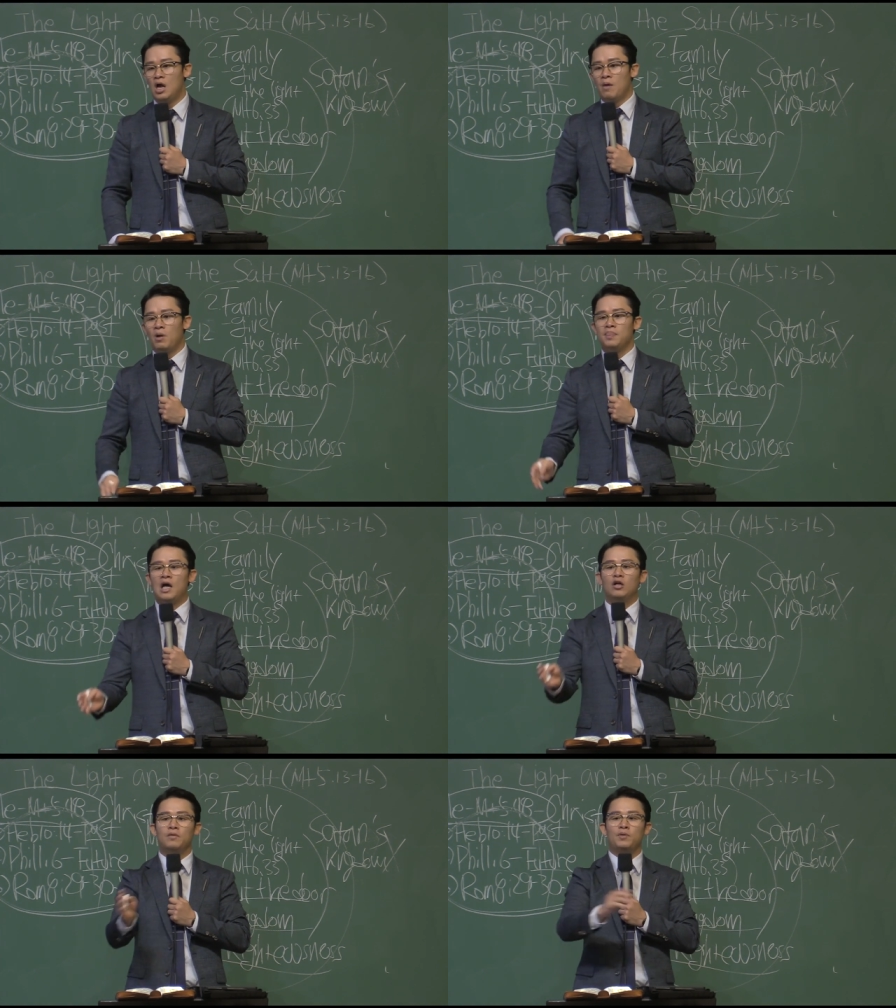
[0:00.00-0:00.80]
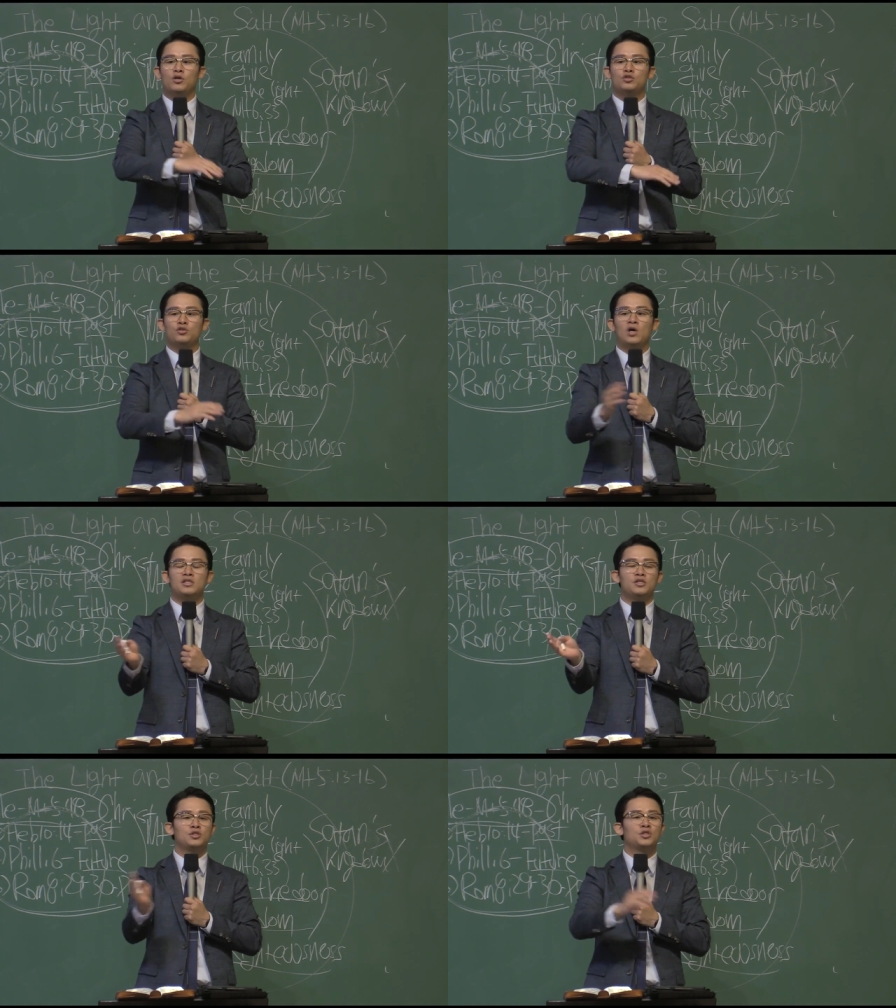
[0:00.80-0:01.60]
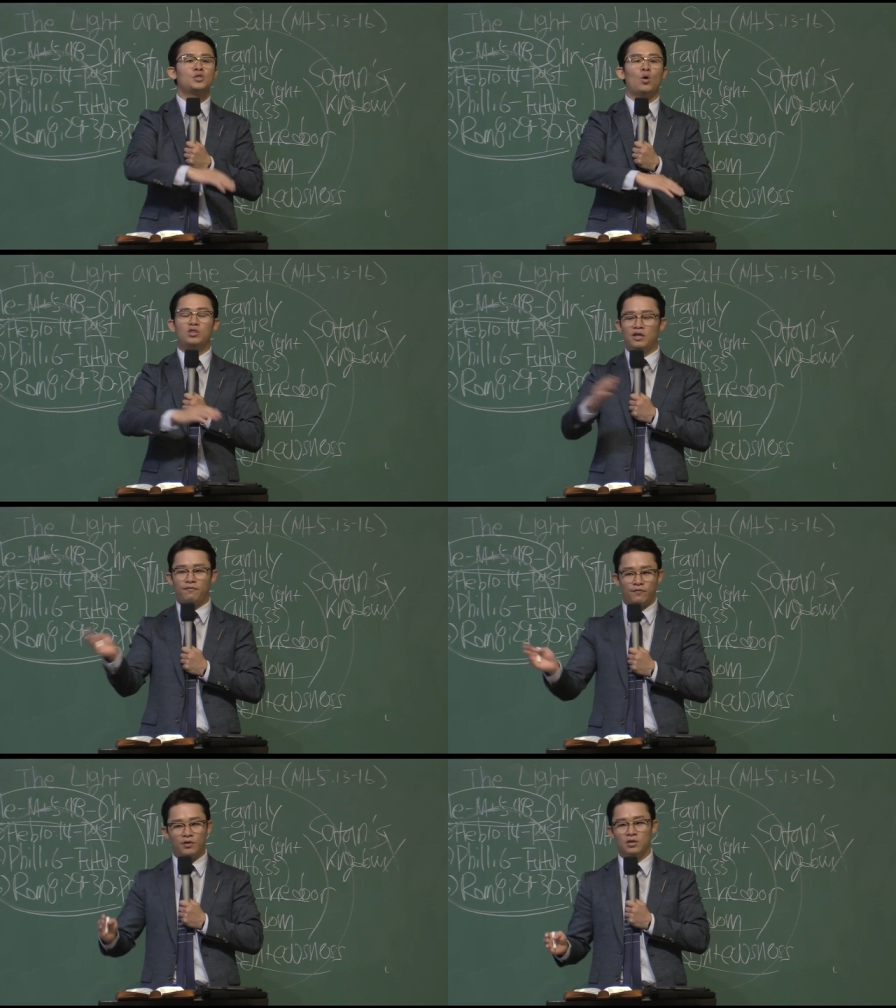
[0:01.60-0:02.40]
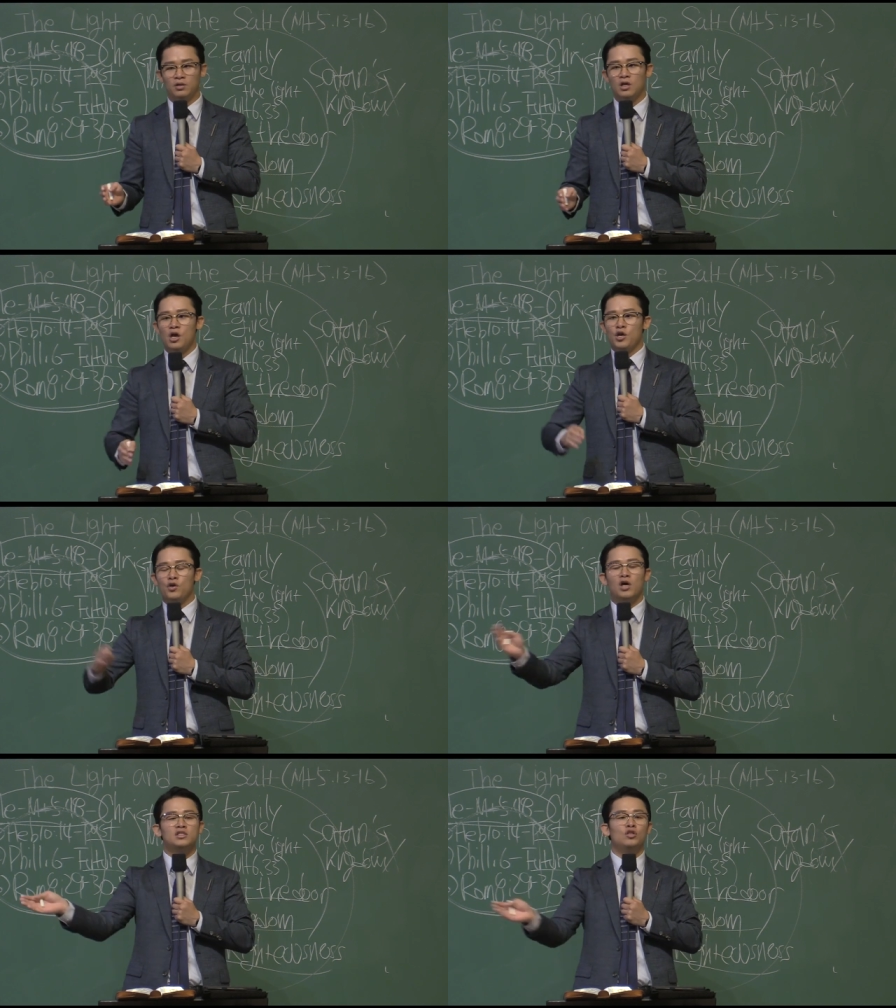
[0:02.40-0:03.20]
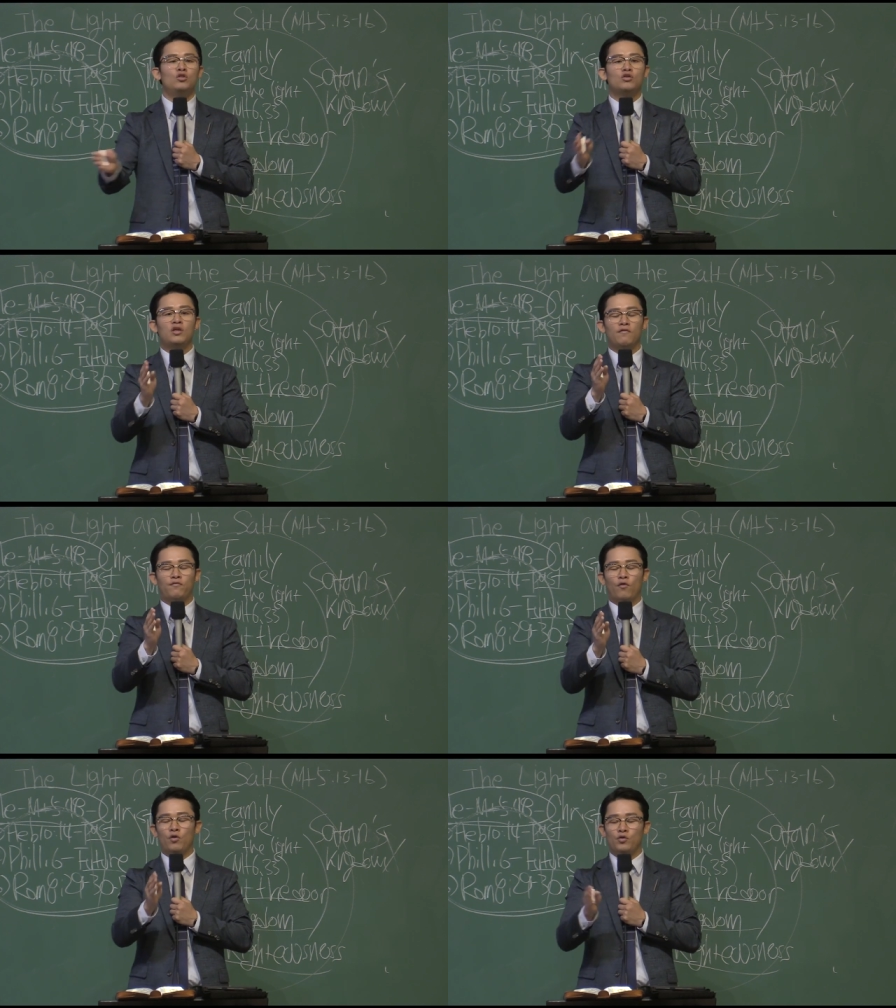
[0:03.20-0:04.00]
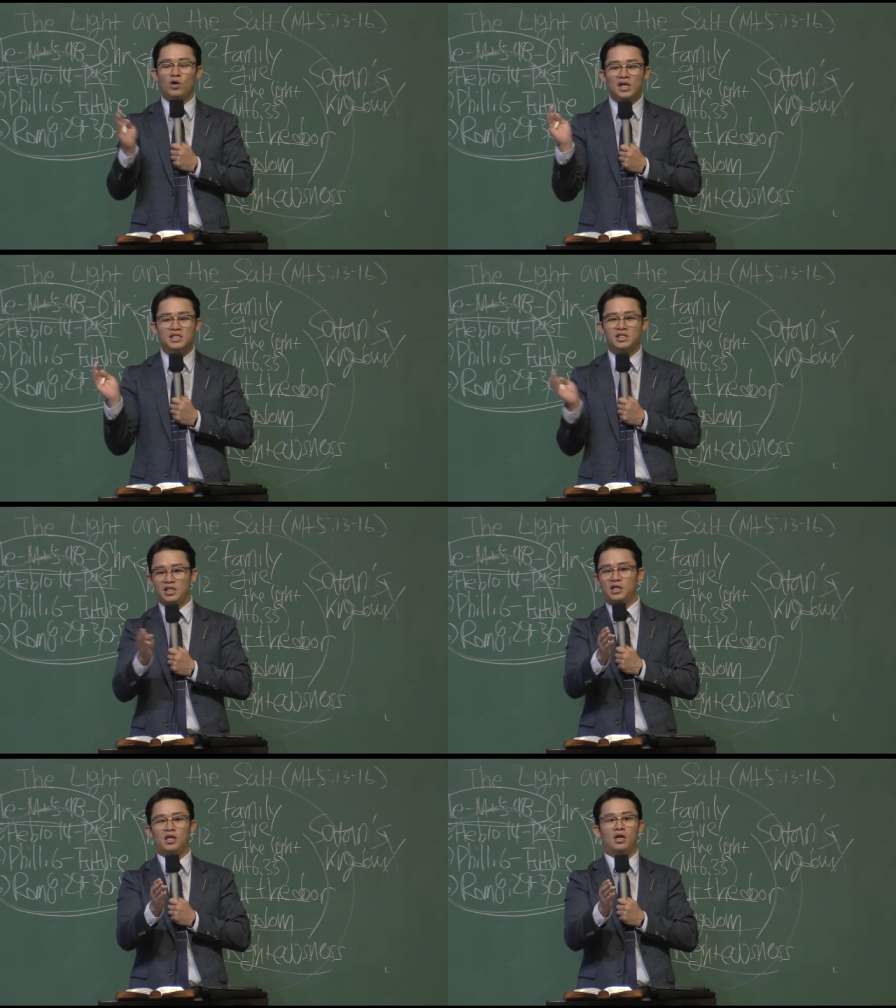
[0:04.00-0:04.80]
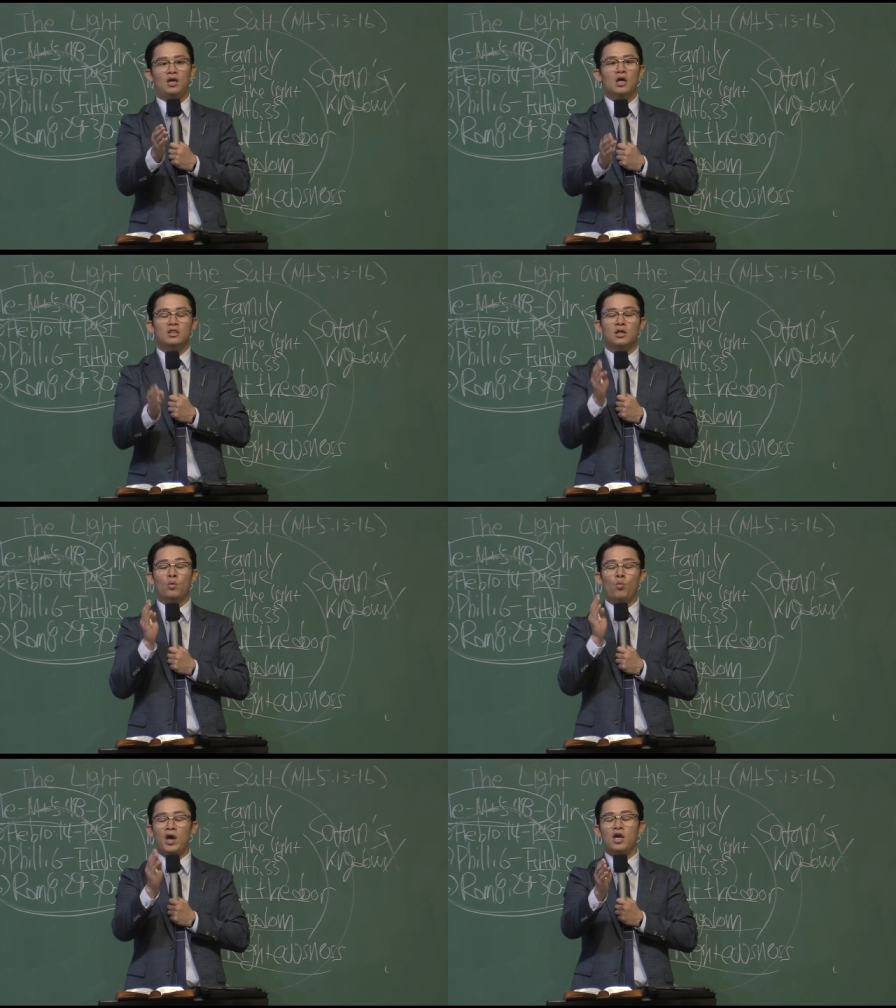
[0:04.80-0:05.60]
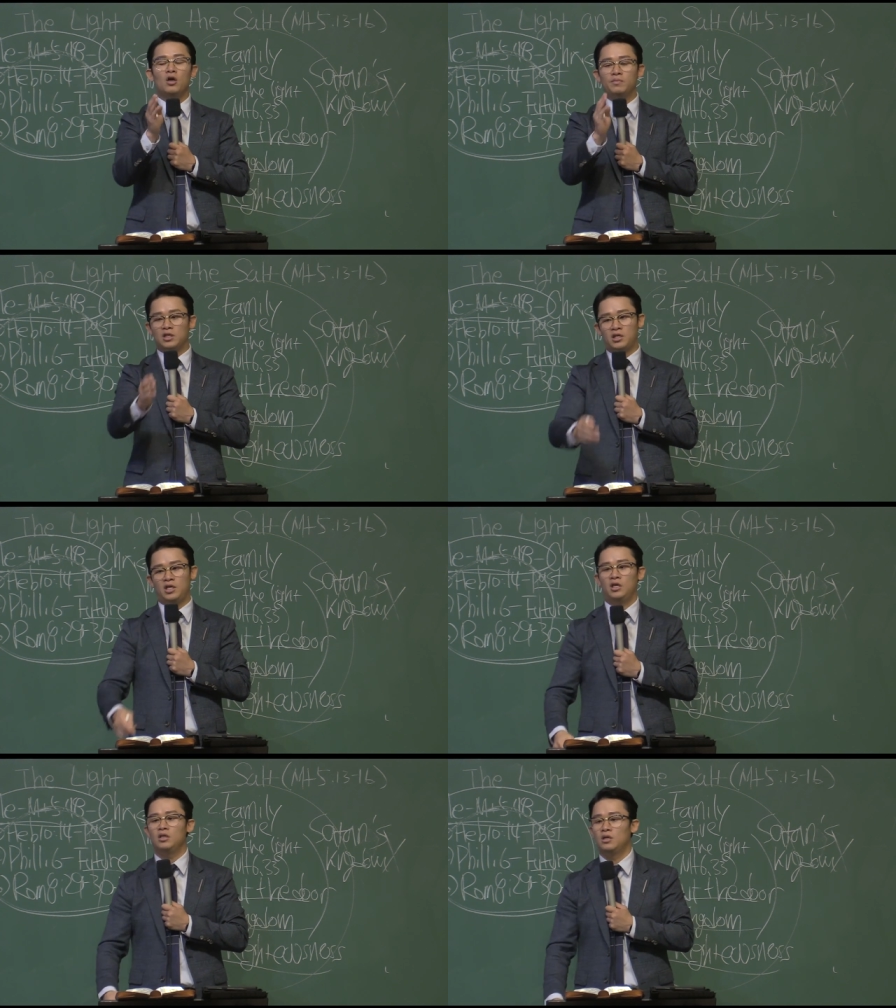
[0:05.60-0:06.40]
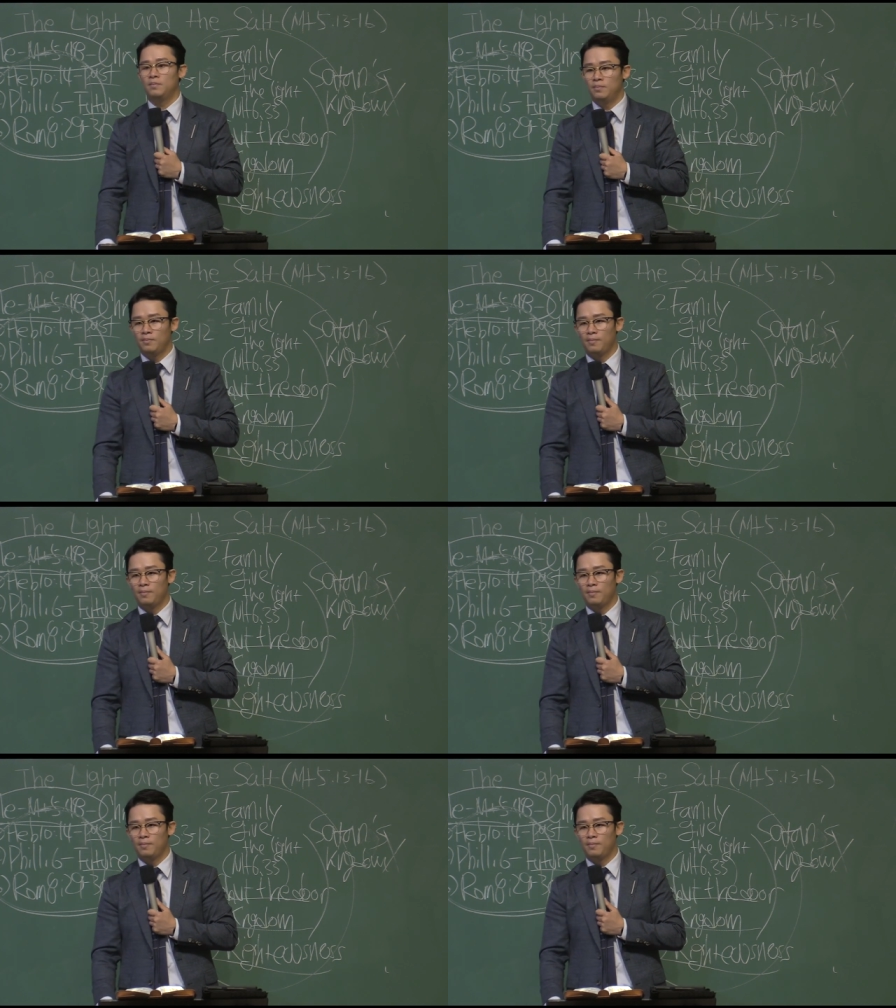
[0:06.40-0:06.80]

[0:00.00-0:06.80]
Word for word: But now that because you guys are so different, you guys are looking for, you guys seeking the way of the kingdom.